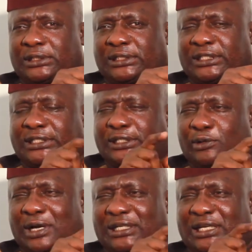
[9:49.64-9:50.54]
did
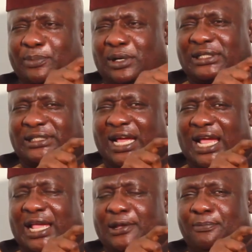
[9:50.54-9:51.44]
you at any point in
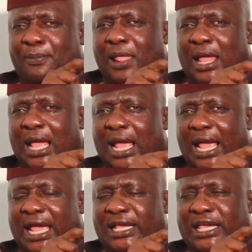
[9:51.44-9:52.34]
time
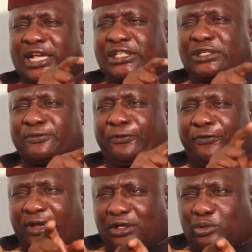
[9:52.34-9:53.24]
engage in
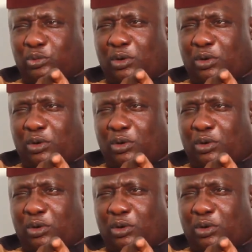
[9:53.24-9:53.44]
field